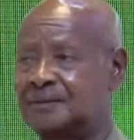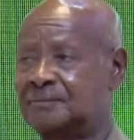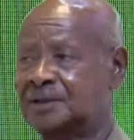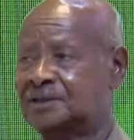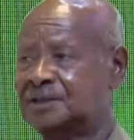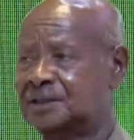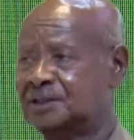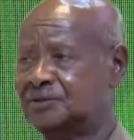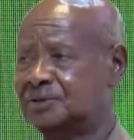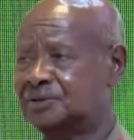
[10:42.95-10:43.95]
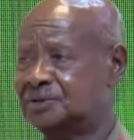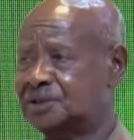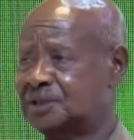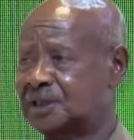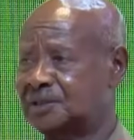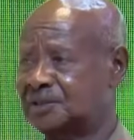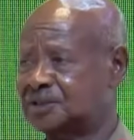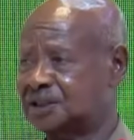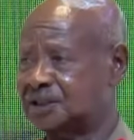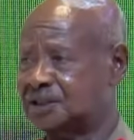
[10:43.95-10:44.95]
But recently I was
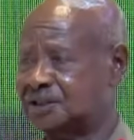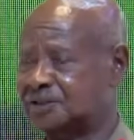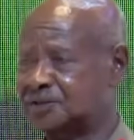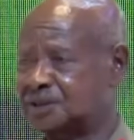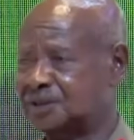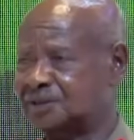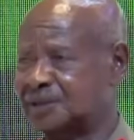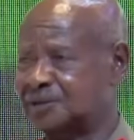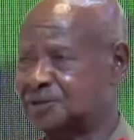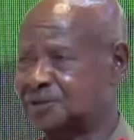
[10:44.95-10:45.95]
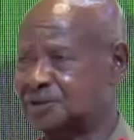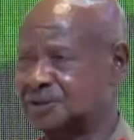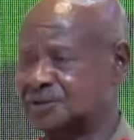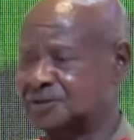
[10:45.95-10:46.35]
checking the story, I was told that